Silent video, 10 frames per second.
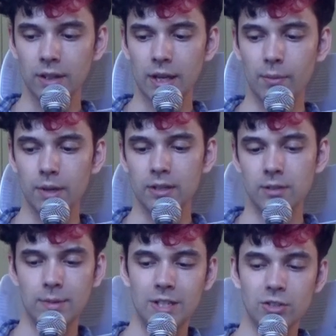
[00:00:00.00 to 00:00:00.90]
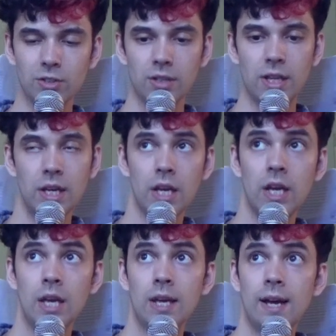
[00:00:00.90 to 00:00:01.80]
and I wanted to make sure that
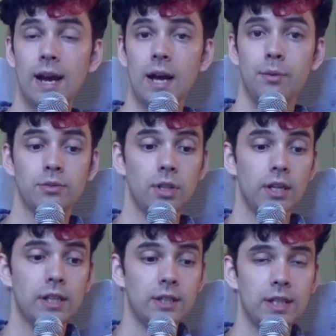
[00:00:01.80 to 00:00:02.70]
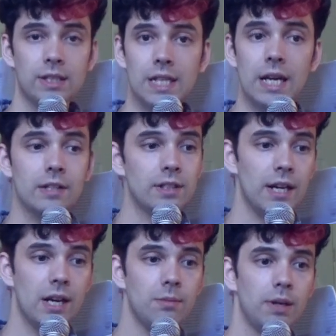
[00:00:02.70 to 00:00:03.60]
I was talking the entire
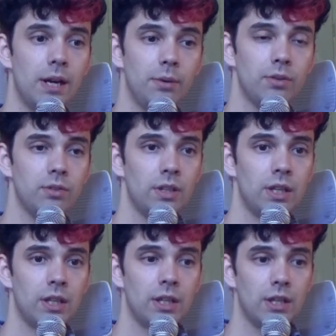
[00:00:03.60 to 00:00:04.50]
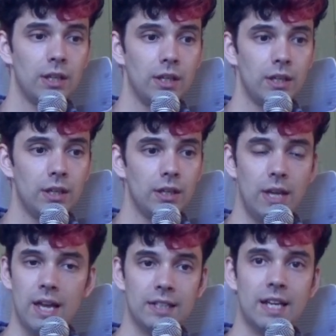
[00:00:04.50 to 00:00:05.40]
time and I was
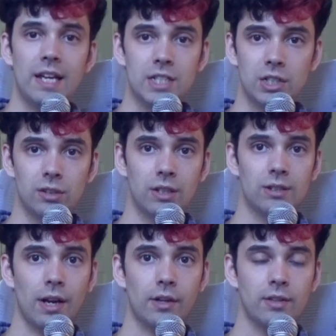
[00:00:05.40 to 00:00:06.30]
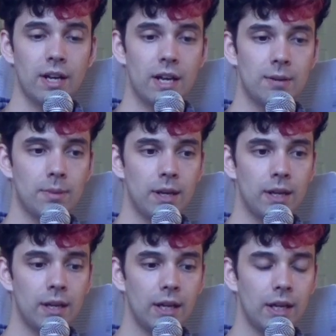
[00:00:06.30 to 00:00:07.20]
engaging the entire time,
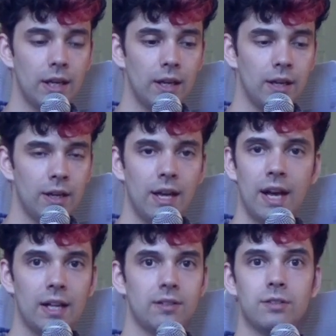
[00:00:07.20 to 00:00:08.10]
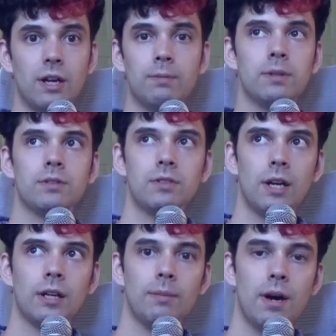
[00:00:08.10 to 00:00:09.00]
and I had topics to
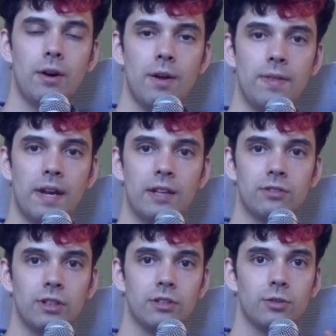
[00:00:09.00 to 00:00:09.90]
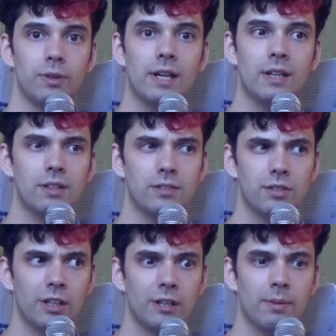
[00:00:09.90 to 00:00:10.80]
talk about, and then I started to run out of things to
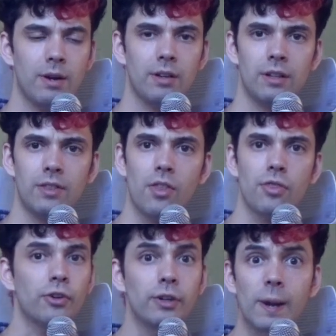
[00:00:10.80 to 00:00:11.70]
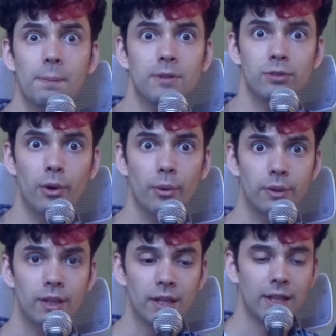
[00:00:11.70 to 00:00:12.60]
talk about on the third episode,